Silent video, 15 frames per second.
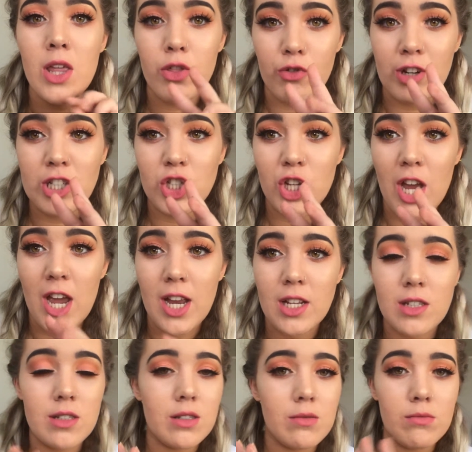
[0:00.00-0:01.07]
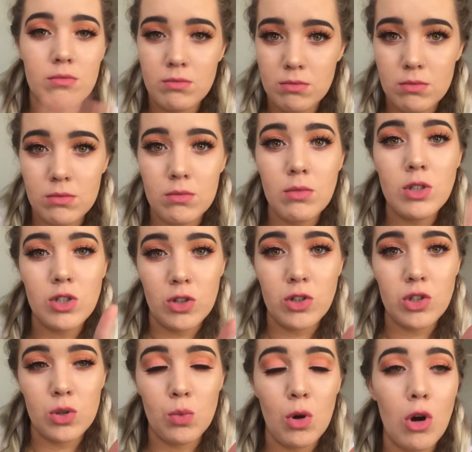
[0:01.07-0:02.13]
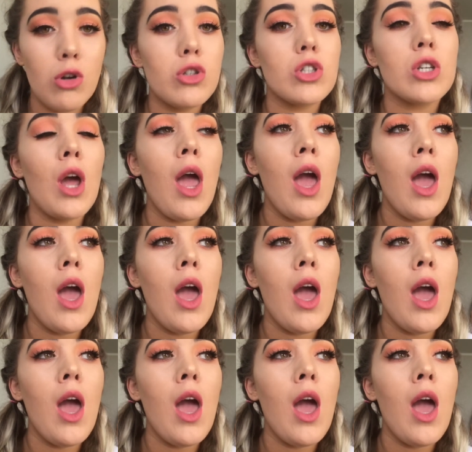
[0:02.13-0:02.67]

3 shades, so you should watch.